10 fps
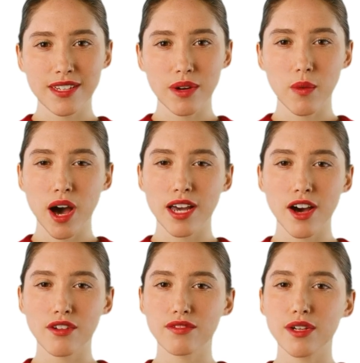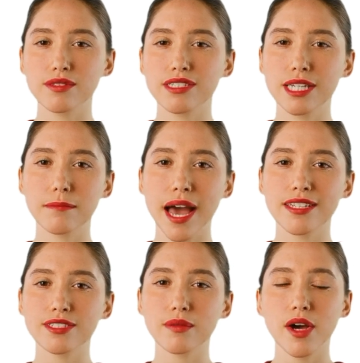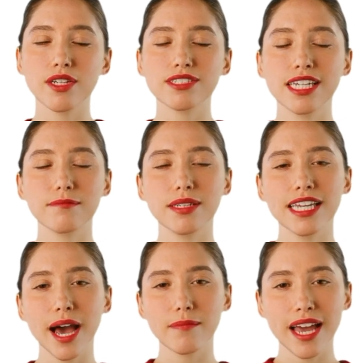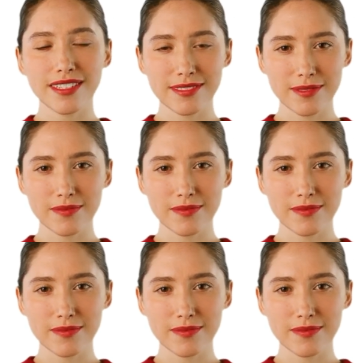Why all roads lead back to RDBMS.